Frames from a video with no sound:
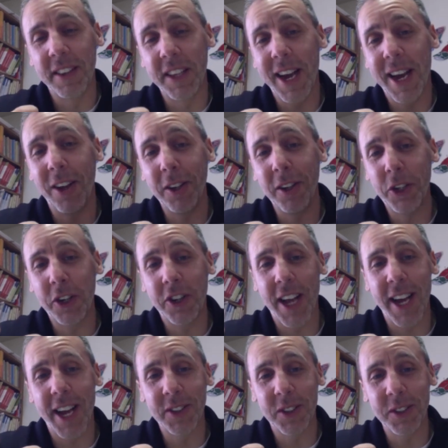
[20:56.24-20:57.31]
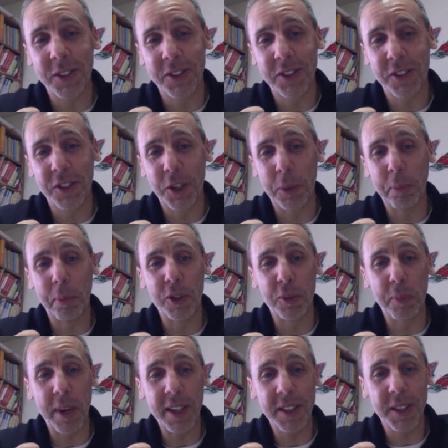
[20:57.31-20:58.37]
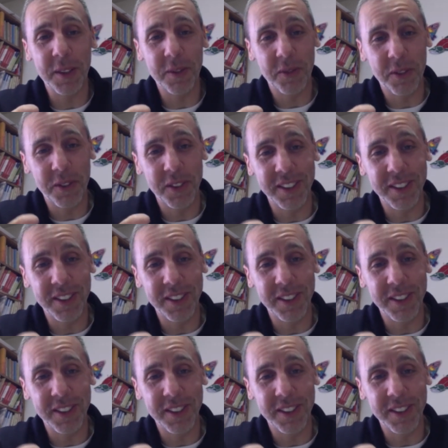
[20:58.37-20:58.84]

theology classes to prospective